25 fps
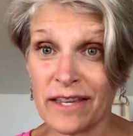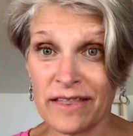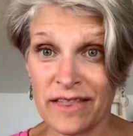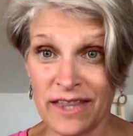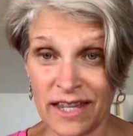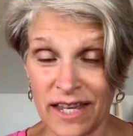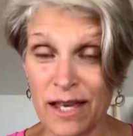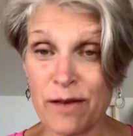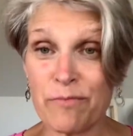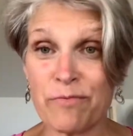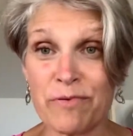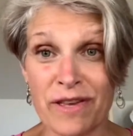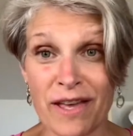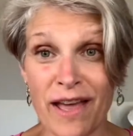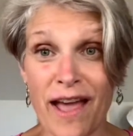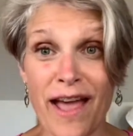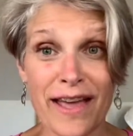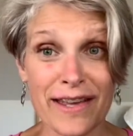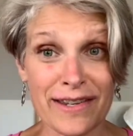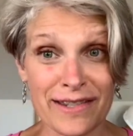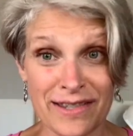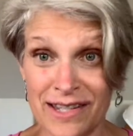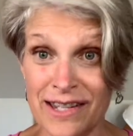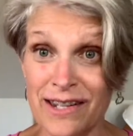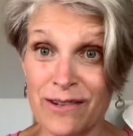The
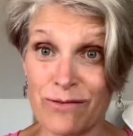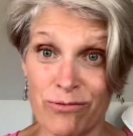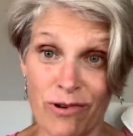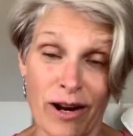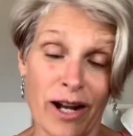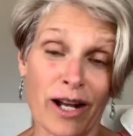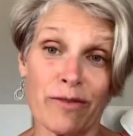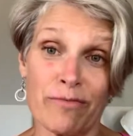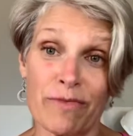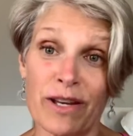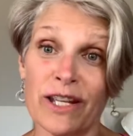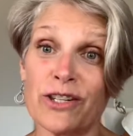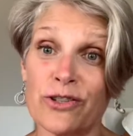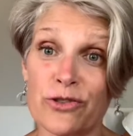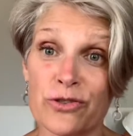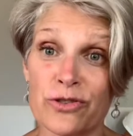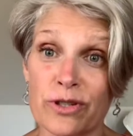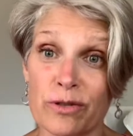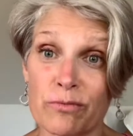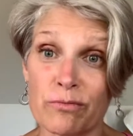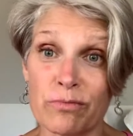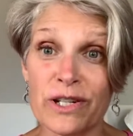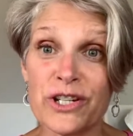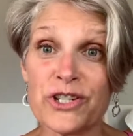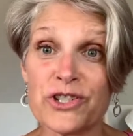EPA did recommend
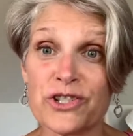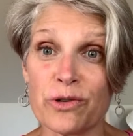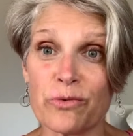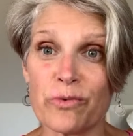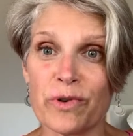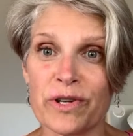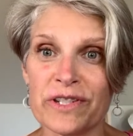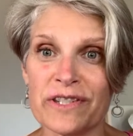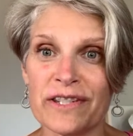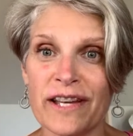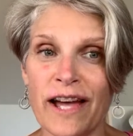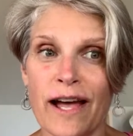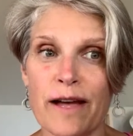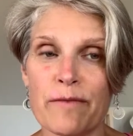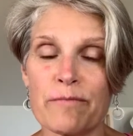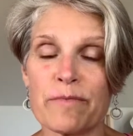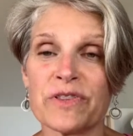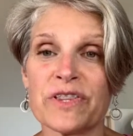using bleach at one time,